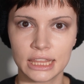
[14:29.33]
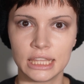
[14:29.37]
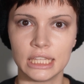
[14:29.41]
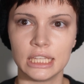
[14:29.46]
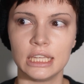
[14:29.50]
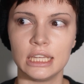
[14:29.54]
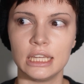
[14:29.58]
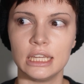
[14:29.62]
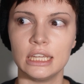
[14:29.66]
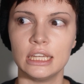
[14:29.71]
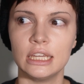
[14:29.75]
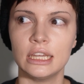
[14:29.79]

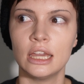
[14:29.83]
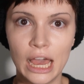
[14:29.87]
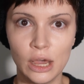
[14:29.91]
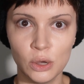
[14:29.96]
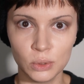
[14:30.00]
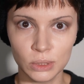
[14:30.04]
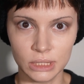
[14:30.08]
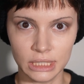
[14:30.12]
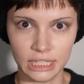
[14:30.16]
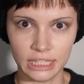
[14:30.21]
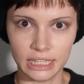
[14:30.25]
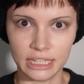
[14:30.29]
the
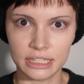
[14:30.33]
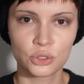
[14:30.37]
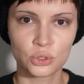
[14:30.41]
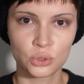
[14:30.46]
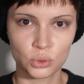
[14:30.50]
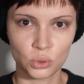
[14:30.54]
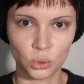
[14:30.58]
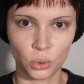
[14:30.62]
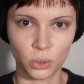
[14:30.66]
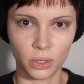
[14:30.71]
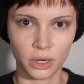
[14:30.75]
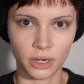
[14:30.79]
outlet
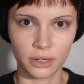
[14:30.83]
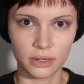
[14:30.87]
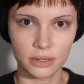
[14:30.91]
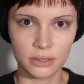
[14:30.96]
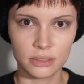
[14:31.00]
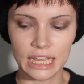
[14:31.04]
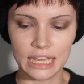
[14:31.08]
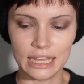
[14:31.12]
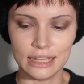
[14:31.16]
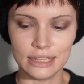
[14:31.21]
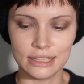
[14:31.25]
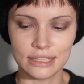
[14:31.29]
stores
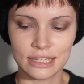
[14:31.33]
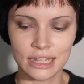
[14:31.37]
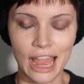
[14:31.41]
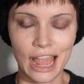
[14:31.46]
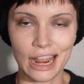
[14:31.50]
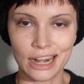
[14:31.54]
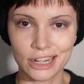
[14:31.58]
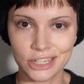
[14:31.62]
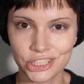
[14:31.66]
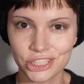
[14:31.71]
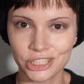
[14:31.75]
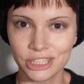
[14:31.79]
is
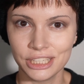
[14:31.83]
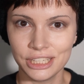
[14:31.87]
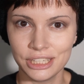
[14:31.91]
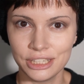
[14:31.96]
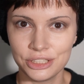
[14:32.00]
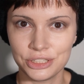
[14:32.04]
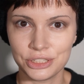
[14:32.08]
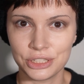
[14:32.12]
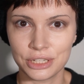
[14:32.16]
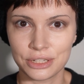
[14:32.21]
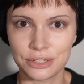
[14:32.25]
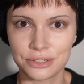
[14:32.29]
actually
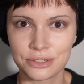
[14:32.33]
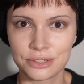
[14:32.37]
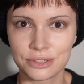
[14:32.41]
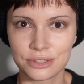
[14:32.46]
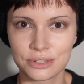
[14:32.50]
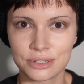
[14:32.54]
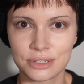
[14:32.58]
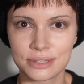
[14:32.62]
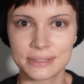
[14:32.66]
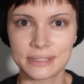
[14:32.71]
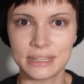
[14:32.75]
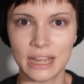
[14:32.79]

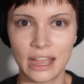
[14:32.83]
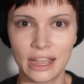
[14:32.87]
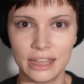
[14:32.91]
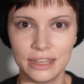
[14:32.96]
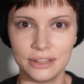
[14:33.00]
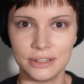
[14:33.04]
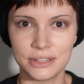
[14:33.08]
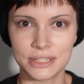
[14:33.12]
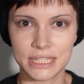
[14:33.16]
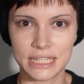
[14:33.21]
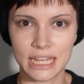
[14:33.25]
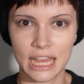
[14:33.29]
just
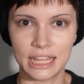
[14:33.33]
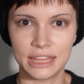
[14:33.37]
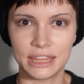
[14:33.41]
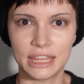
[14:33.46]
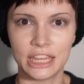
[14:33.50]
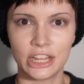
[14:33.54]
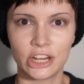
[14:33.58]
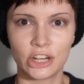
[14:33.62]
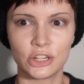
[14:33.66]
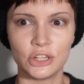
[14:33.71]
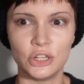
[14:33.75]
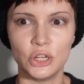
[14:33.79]
styles that
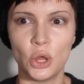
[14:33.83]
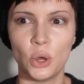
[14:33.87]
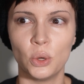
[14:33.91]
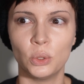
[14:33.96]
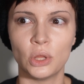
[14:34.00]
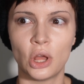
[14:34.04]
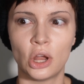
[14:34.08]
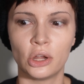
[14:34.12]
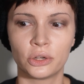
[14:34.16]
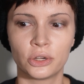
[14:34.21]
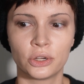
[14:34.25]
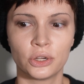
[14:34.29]
they are no
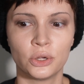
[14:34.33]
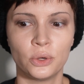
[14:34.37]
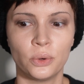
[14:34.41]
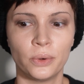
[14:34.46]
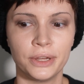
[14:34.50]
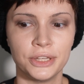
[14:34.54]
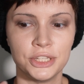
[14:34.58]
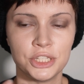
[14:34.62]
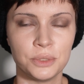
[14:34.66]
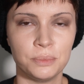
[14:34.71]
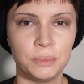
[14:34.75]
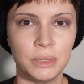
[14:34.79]
longer
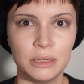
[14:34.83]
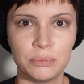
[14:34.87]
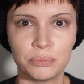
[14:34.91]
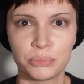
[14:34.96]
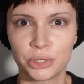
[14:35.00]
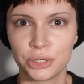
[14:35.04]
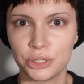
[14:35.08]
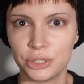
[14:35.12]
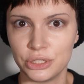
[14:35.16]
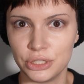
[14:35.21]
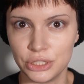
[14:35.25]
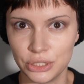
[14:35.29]
going to be
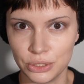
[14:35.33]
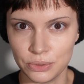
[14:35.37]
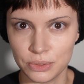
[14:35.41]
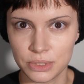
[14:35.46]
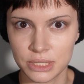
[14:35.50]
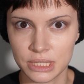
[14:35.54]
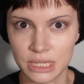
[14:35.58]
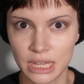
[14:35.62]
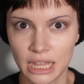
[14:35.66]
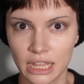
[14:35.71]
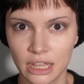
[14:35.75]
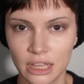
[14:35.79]

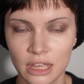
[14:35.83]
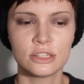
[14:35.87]
producing.